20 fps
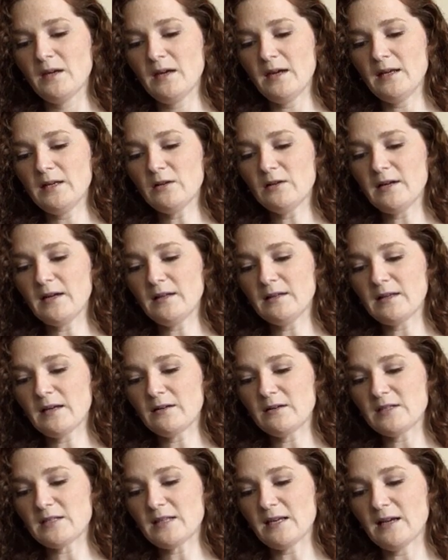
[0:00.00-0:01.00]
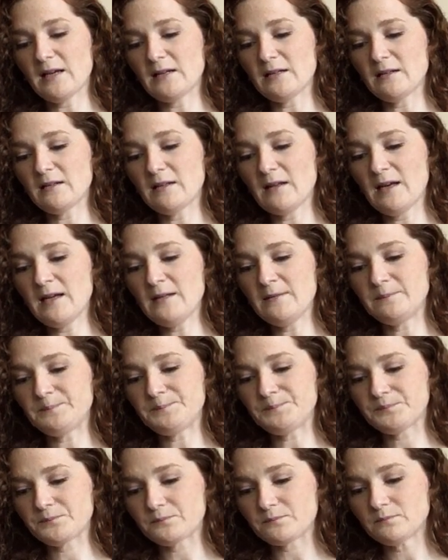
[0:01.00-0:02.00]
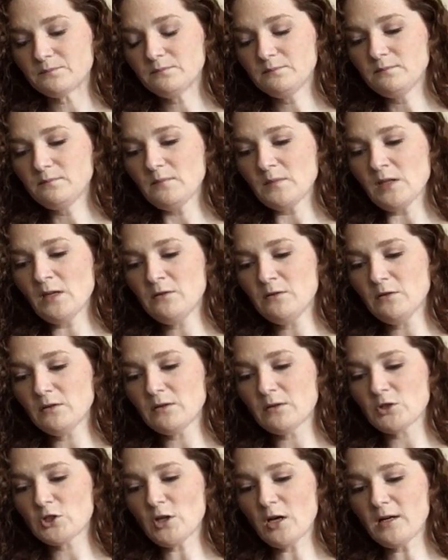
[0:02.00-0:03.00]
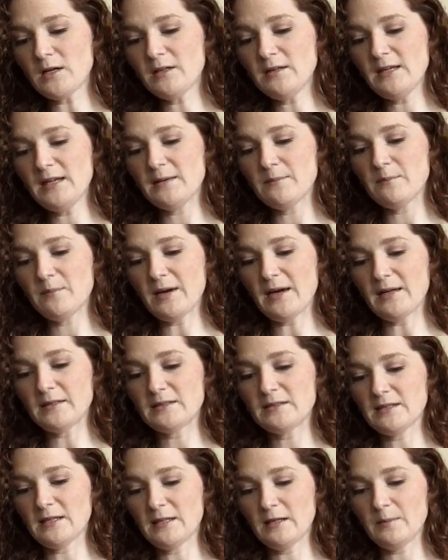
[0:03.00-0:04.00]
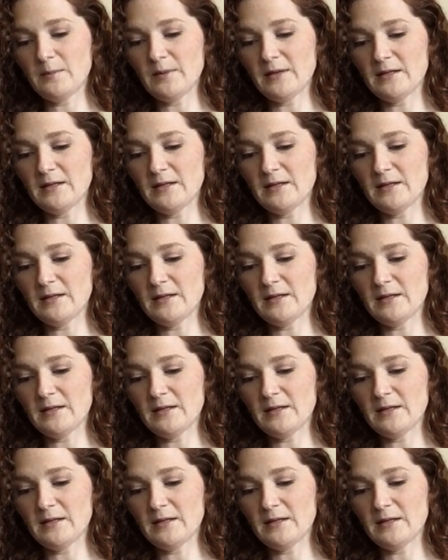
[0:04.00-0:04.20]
Ender held out his hand. Eli took the shock of the impact and helped